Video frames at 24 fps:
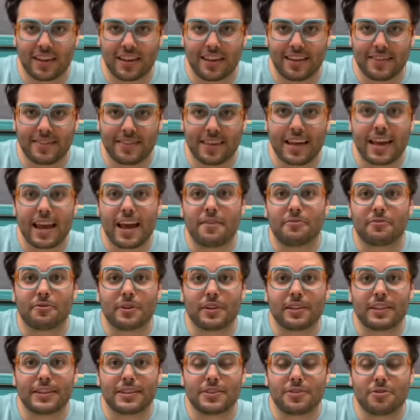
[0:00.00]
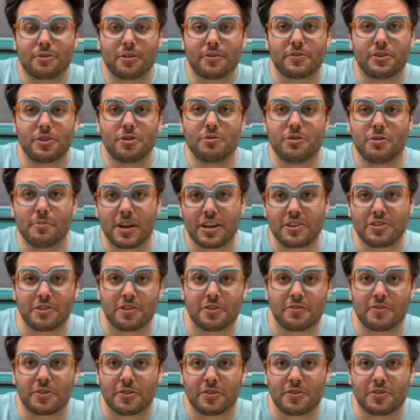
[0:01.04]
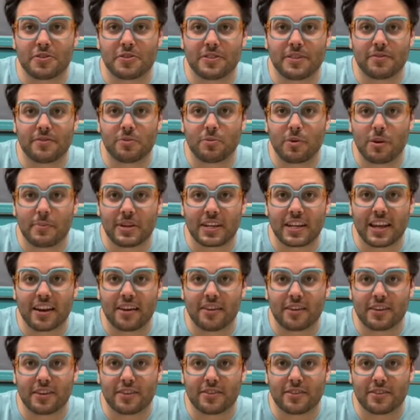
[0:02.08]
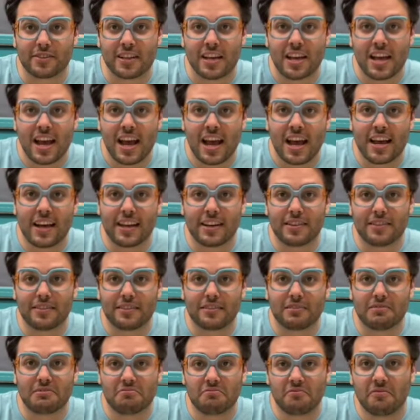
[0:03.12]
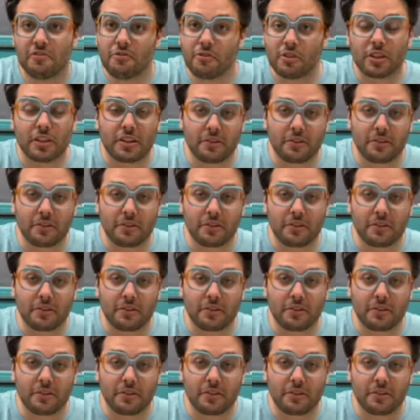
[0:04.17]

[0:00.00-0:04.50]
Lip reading: They have really sort of 2-dimensional versions of the women characters and fully